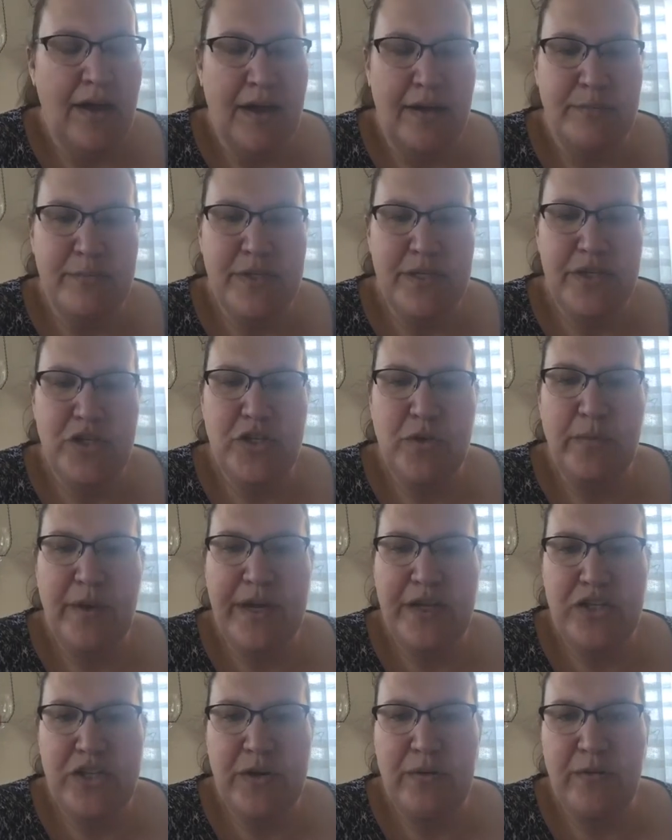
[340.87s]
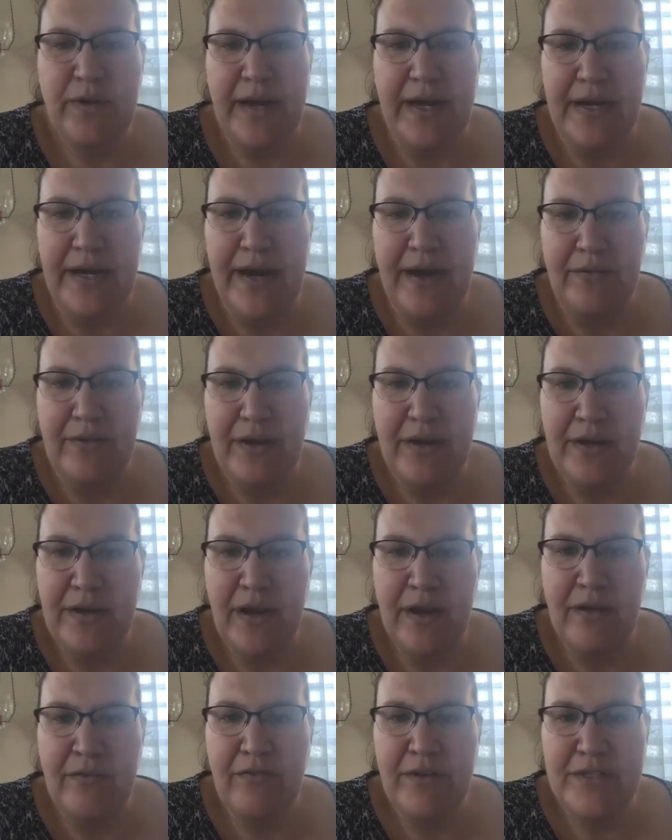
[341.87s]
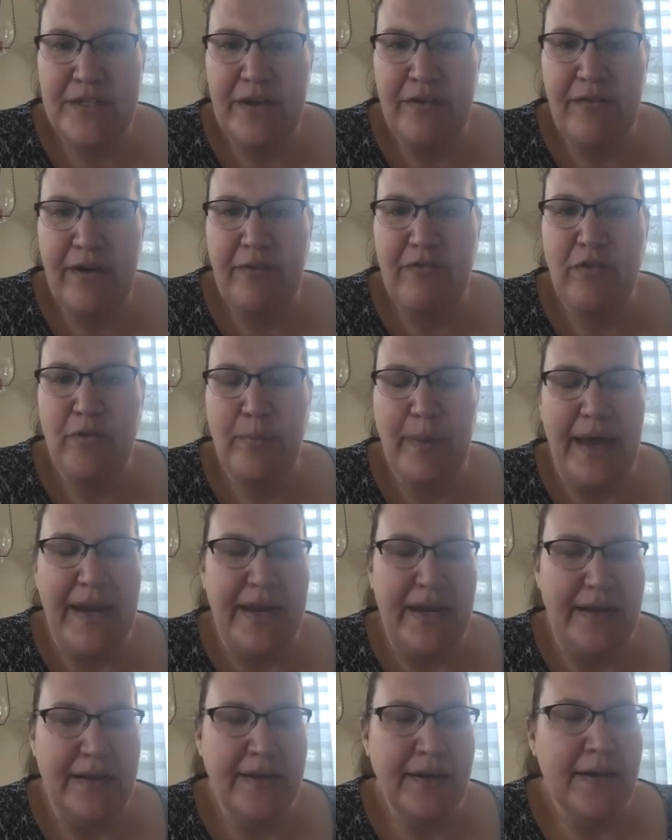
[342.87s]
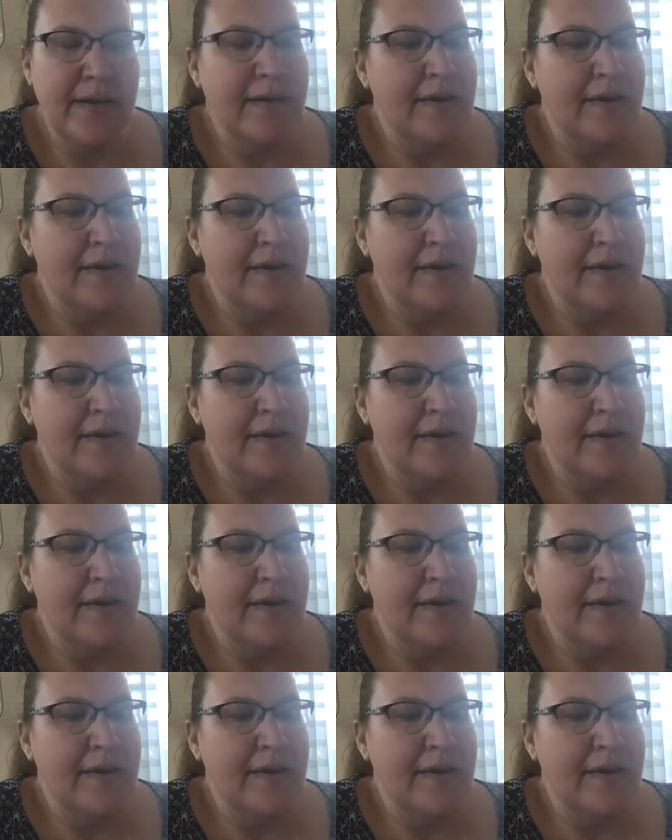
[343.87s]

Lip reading: situation right now that none of us have ever been in.